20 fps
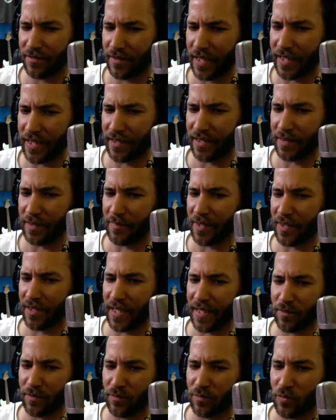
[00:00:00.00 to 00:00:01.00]
lately been
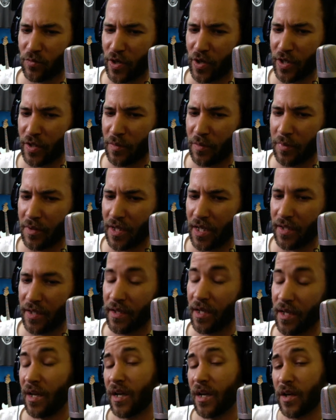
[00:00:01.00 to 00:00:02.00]
like I Royal try, Blood,
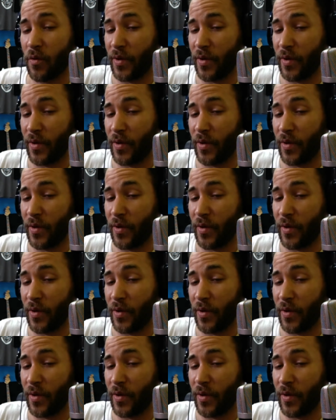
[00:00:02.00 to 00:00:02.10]
I, I,